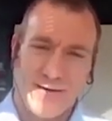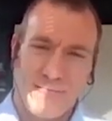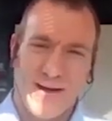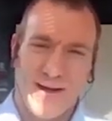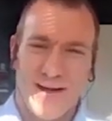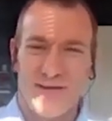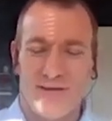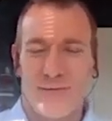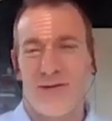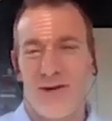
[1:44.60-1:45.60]
Something
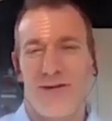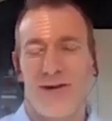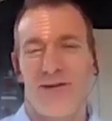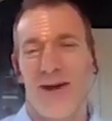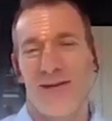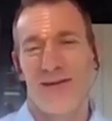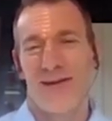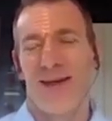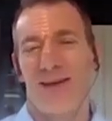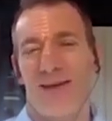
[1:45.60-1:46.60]
else which I'll suggest
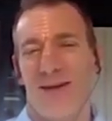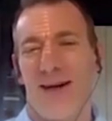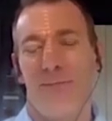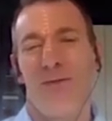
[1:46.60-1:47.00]
is